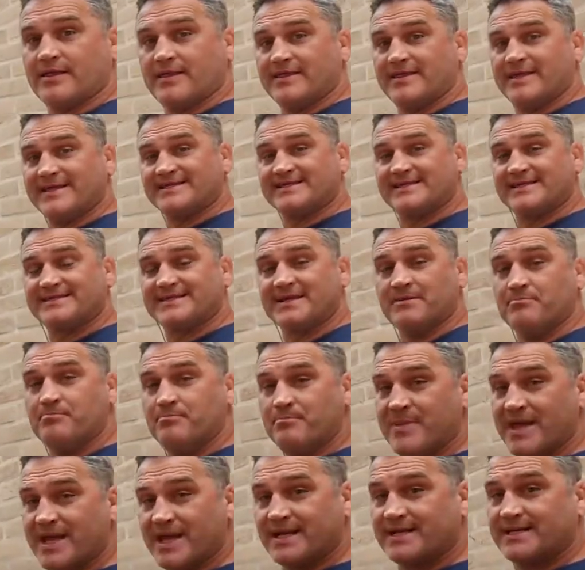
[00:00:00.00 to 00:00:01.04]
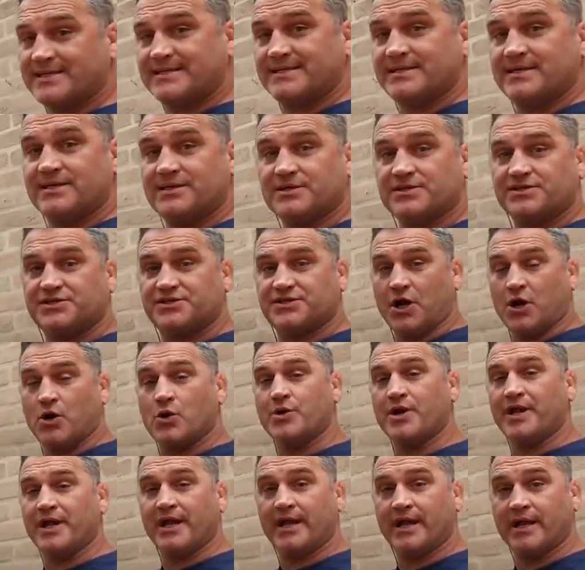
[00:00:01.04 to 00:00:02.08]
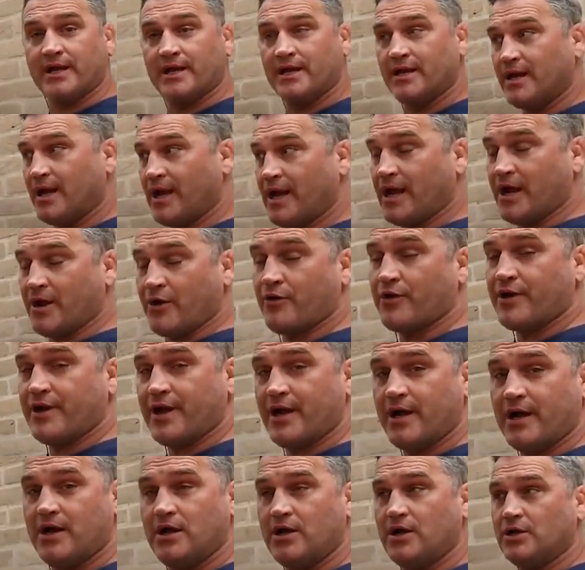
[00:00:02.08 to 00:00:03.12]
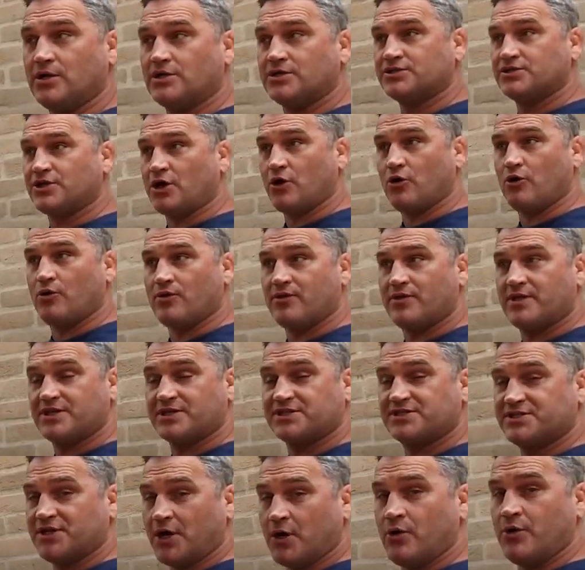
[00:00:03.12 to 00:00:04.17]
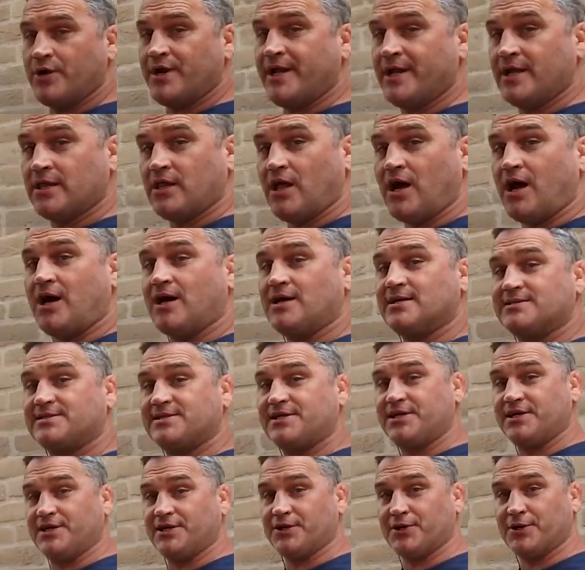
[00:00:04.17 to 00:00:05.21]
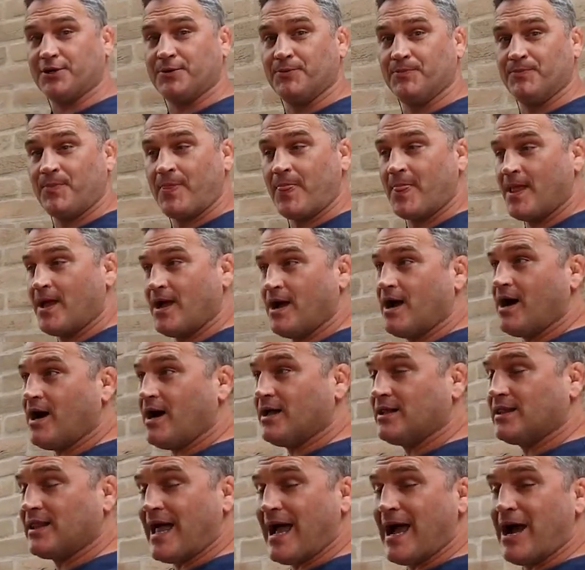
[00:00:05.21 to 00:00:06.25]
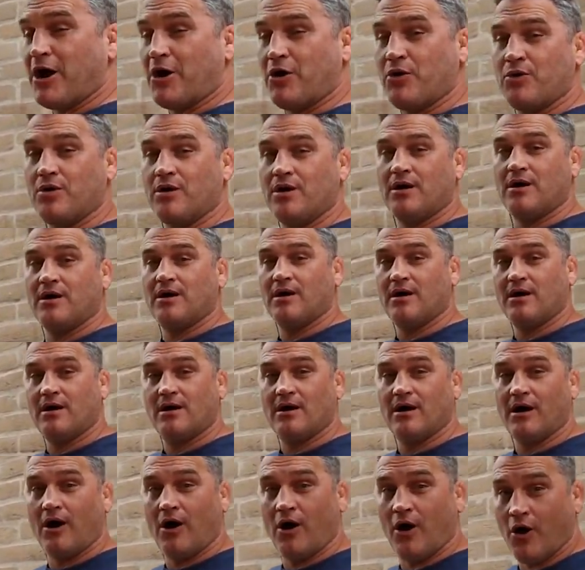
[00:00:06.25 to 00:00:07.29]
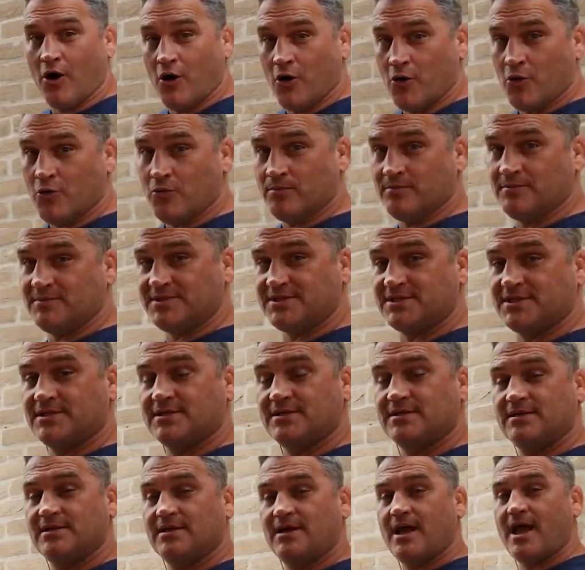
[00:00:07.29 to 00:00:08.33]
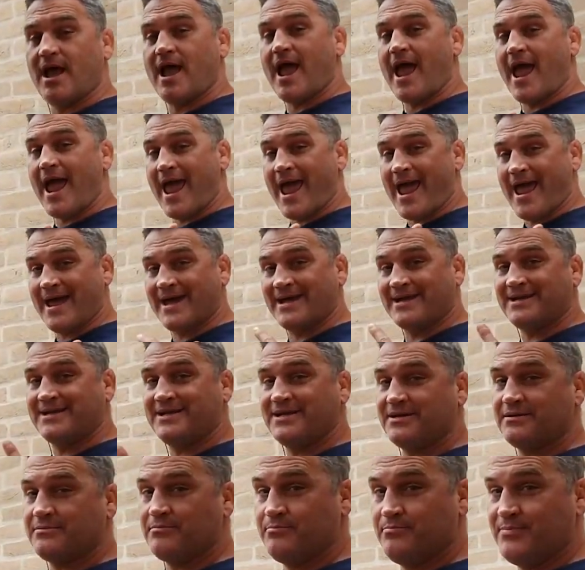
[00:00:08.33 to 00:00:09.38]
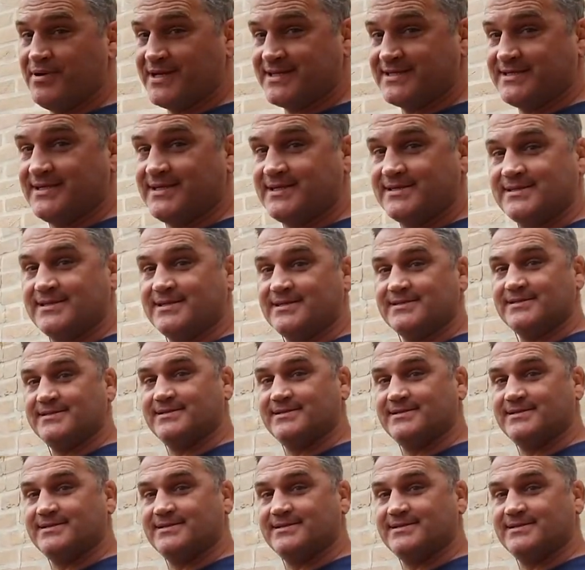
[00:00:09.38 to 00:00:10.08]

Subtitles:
This is a mixed zoning area. So the zoning laws here allow homes and businesses.